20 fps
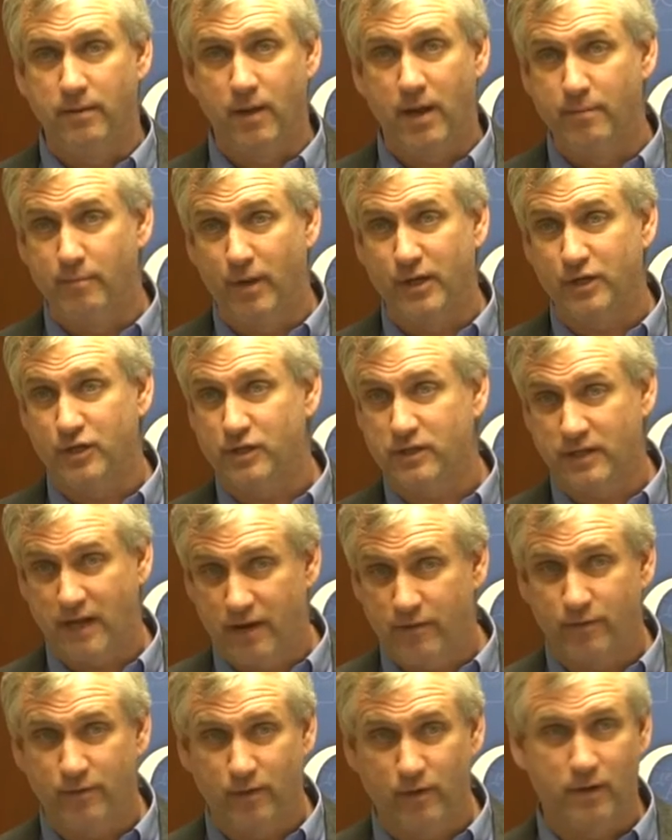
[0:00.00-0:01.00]
a, much
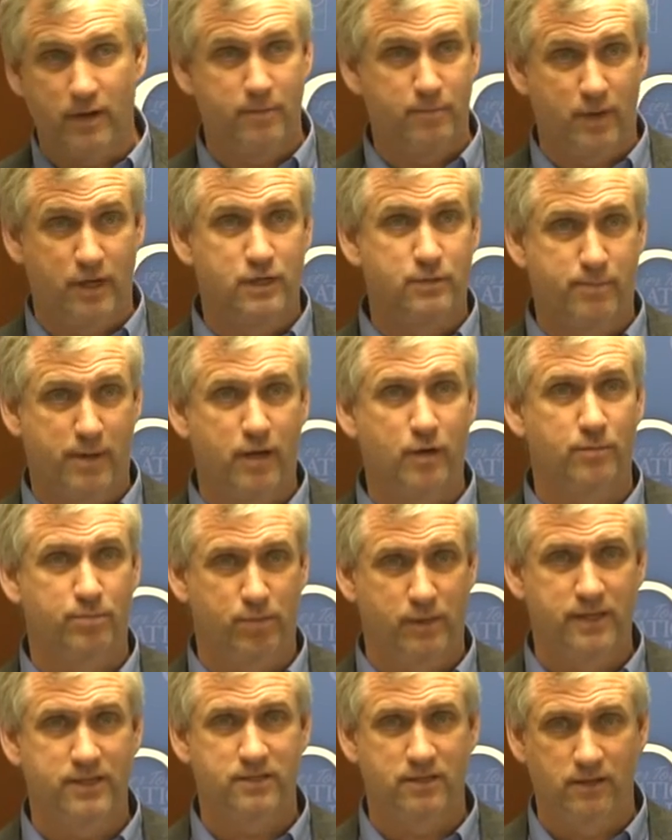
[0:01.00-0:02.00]
safer and much better
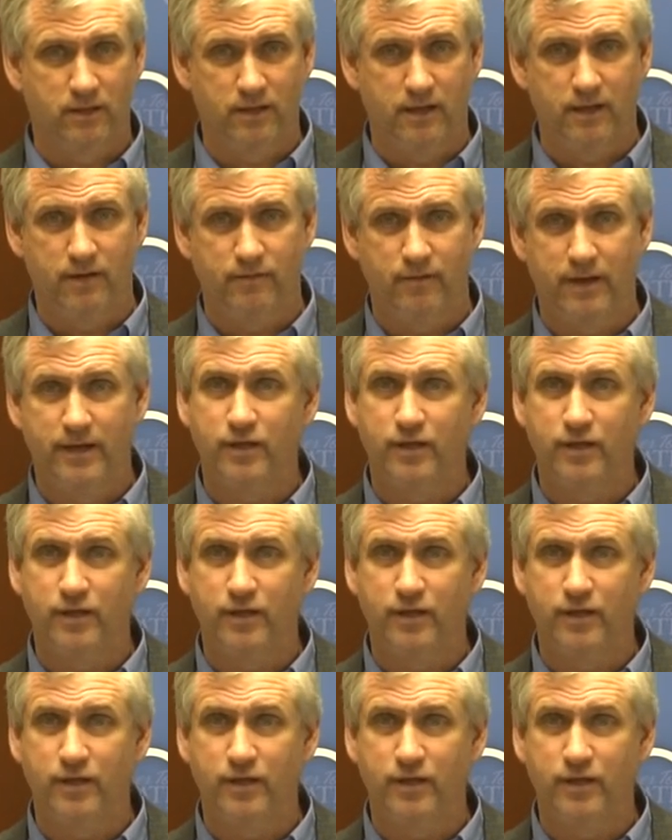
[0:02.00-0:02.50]
place to live.